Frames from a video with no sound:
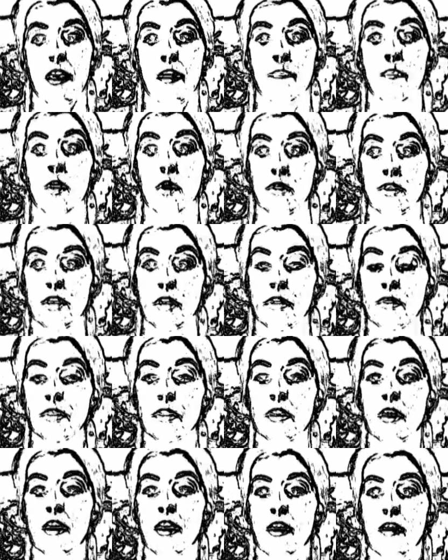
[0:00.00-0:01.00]

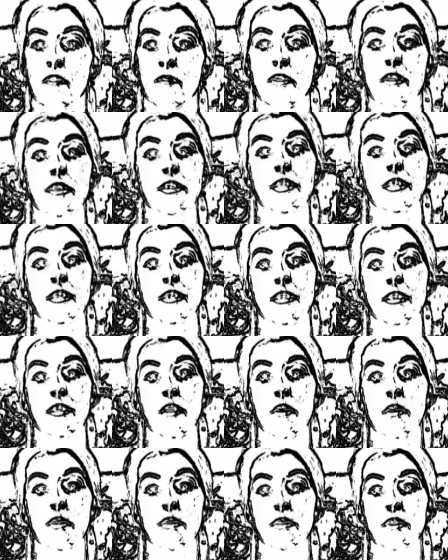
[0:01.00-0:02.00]
mojos, versus
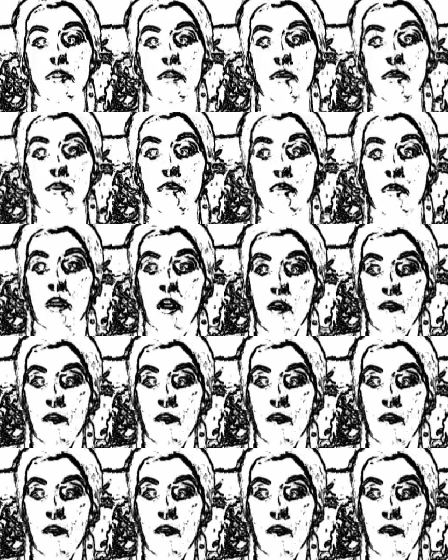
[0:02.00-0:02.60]
those who